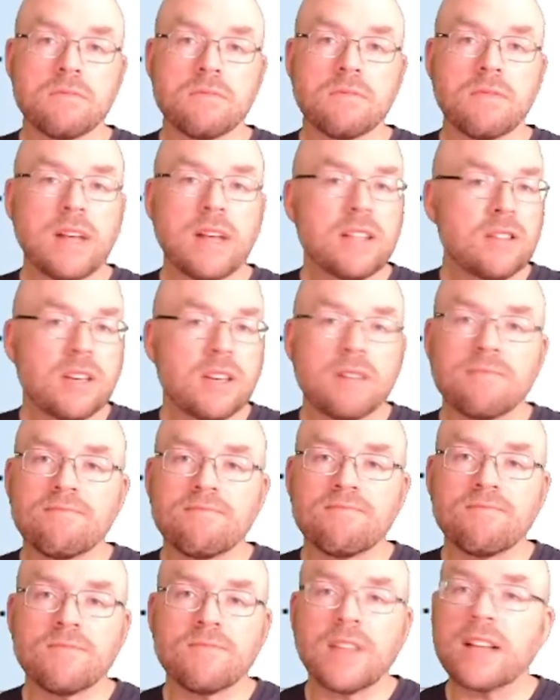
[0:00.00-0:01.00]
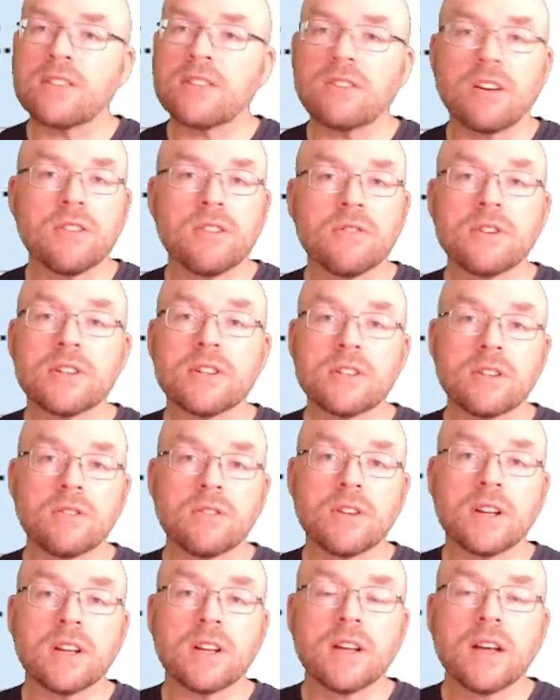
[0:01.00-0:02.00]
That's it. That's all there is to
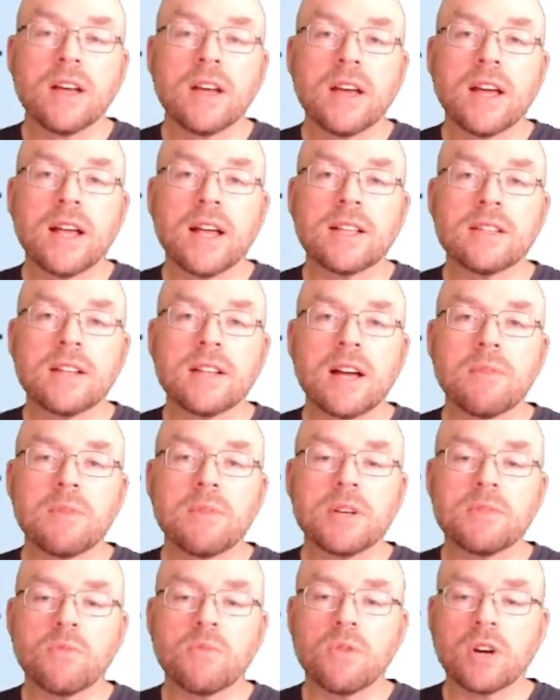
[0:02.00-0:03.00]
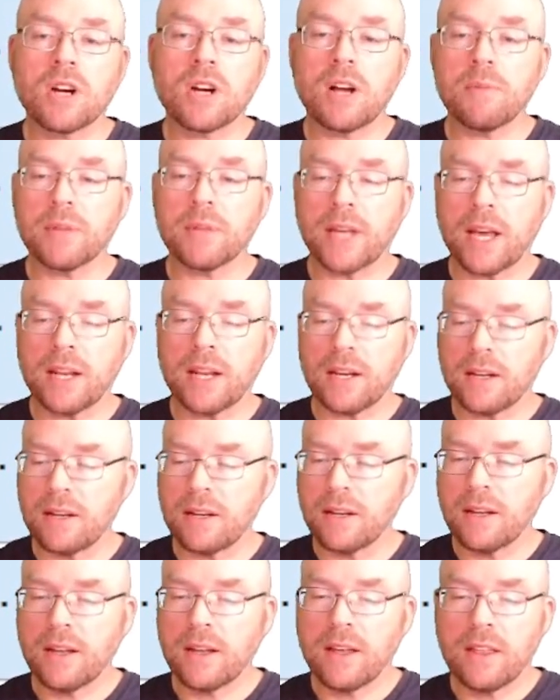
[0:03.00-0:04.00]
it. It's not much more complicated
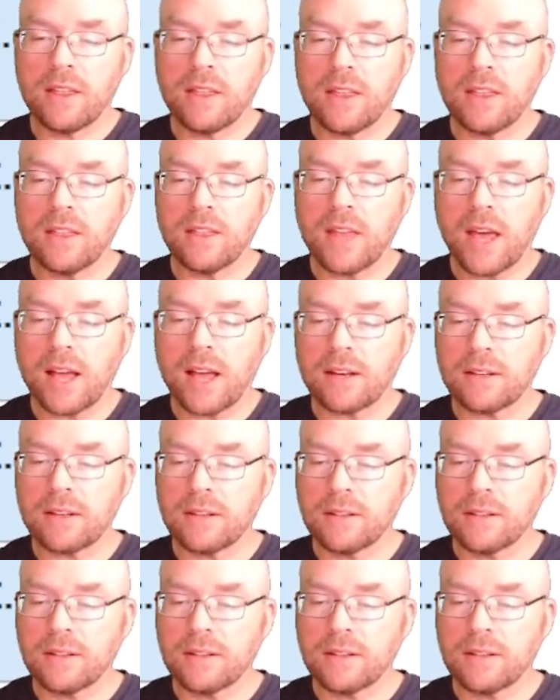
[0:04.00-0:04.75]
than that.